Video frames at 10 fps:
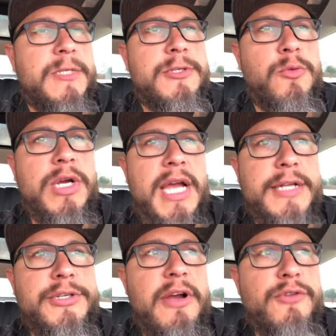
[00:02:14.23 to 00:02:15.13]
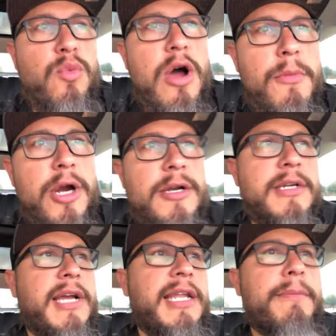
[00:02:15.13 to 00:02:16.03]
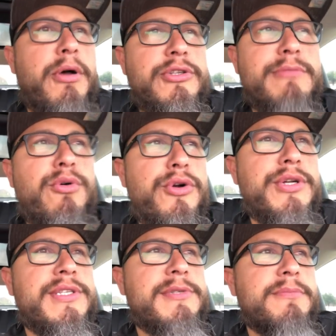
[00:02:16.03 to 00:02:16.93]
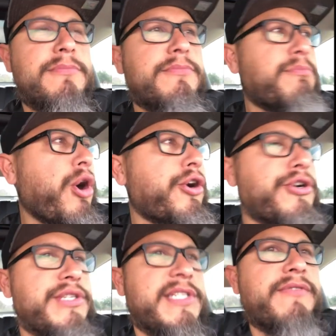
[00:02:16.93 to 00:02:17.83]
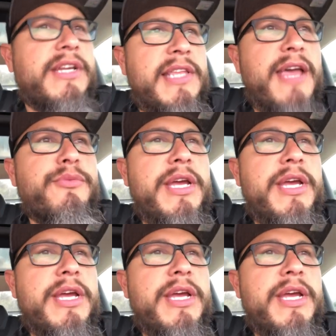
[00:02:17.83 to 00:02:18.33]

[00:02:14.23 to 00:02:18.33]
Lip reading: so one guy took off to Walmart, got like poster boards and some markers and stuff like that.